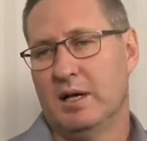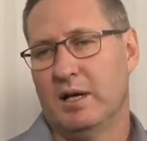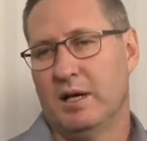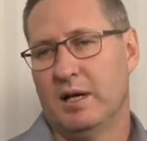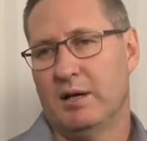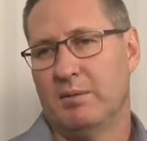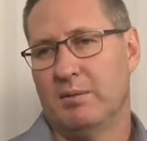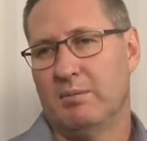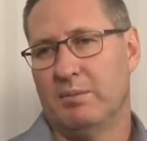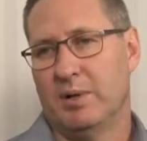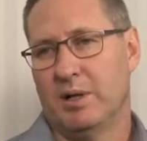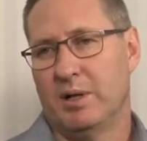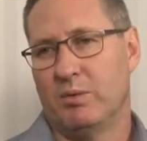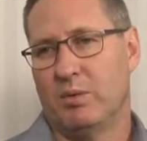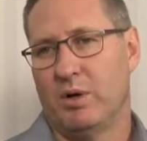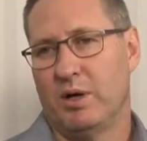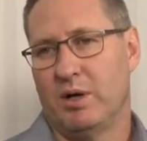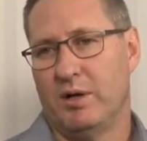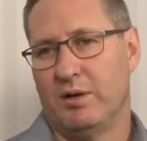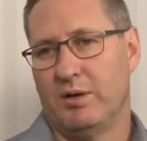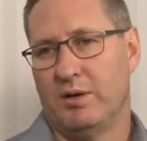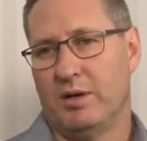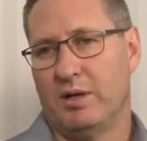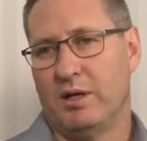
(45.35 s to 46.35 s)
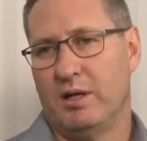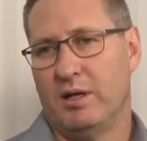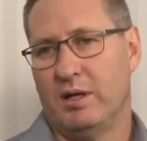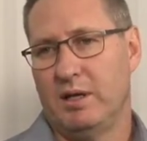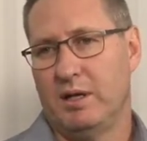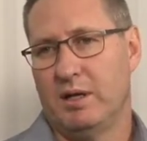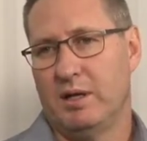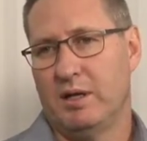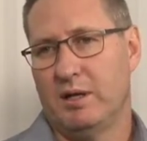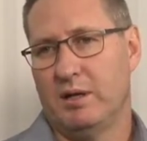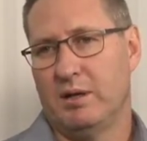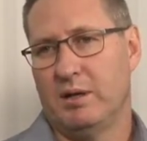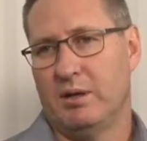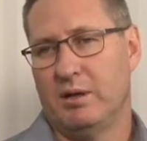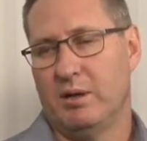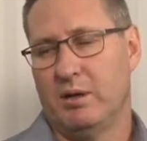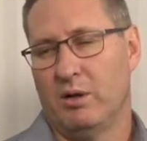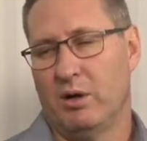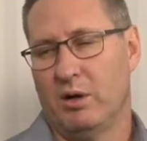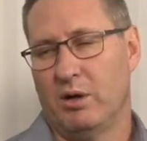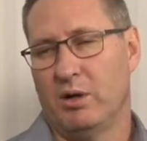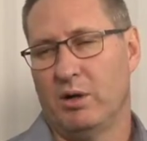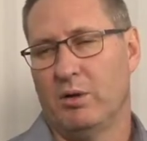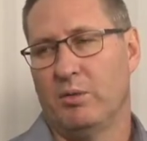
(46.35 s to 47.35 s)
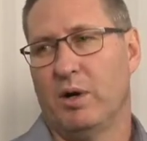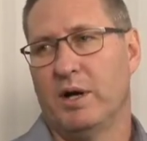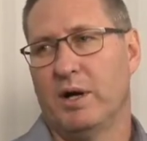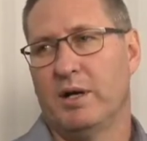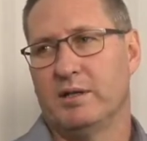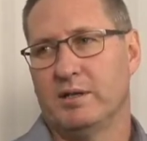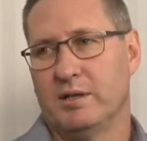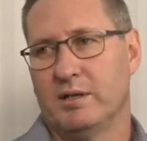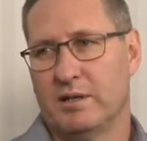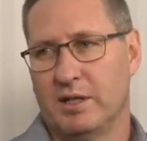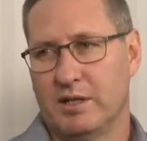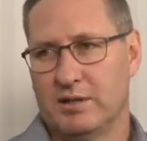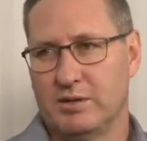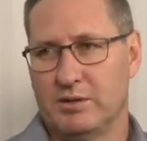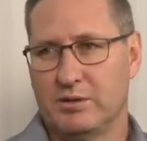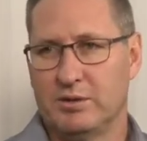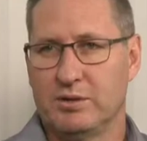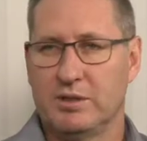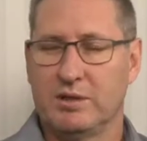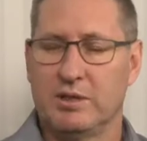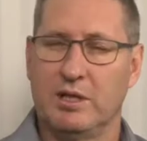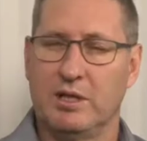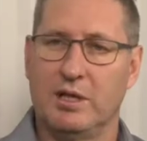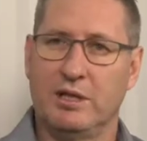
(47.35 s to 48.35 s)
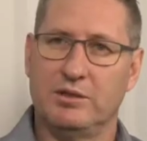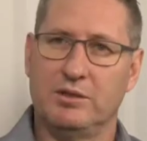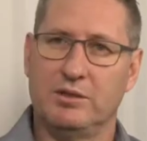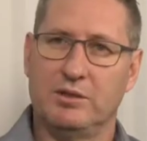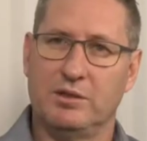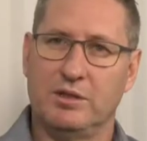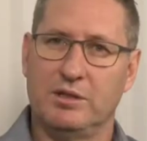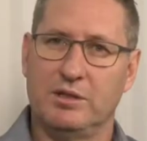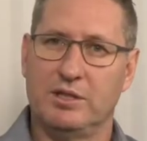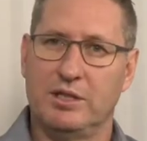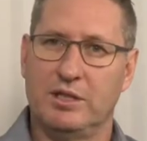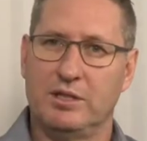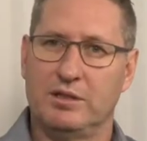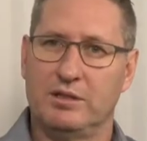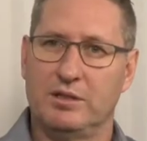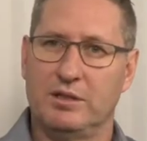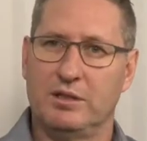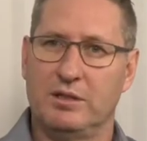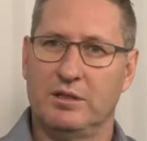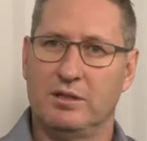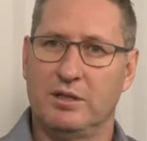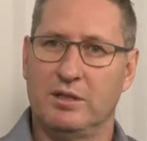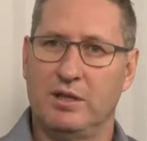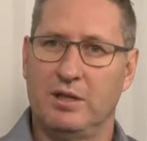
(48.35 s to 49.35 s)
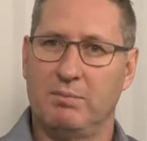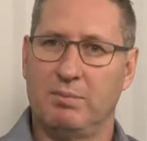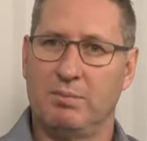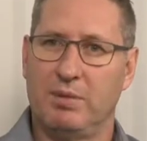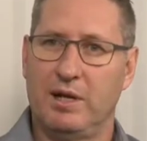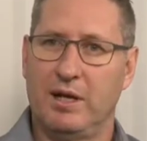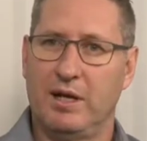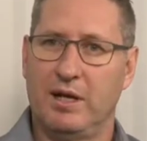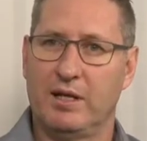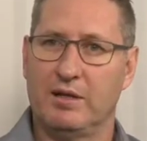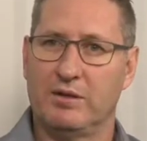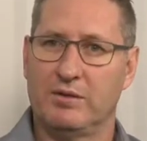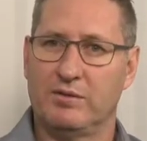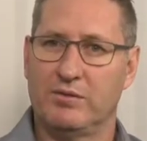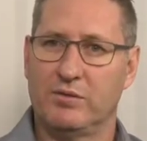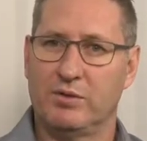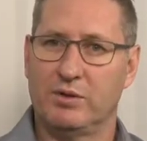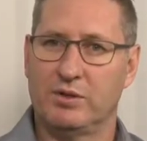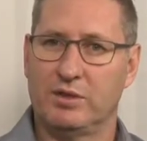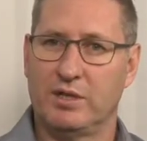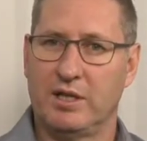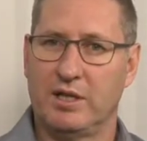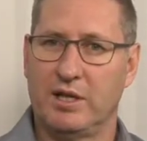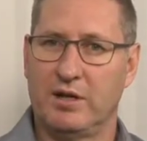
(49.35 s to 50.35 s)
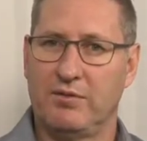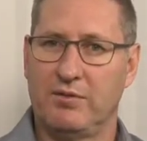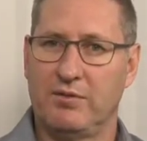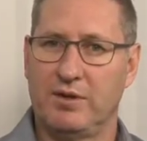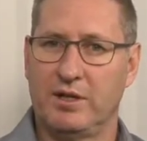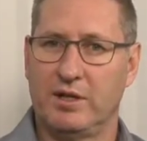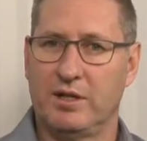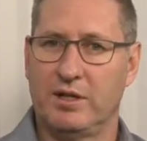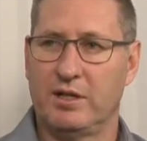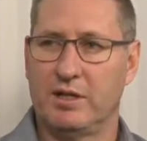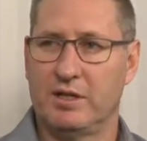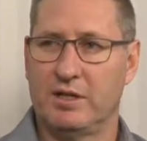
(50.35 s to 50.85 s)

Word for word: Um, but one of the long-awaited, as you as you suggested, uh, plans for South Africa